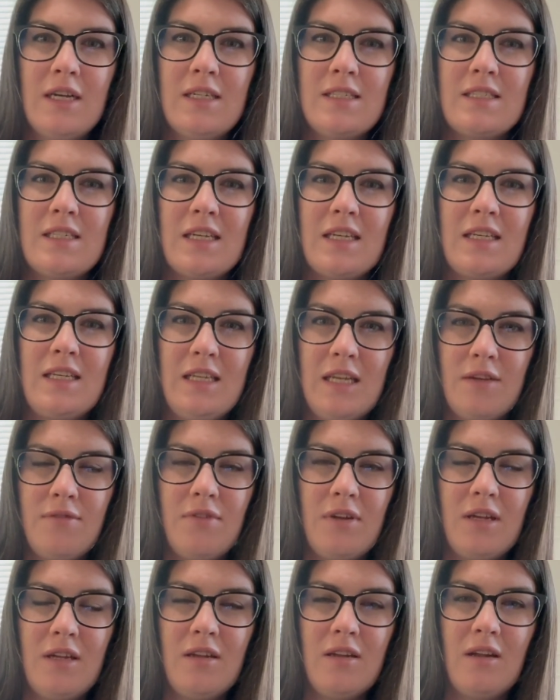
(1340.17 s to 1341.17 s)
to give
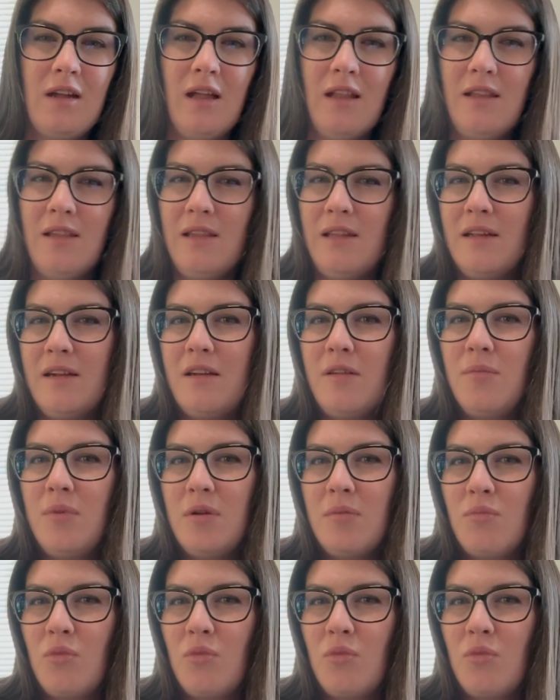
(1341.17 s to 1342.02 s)
it a little bit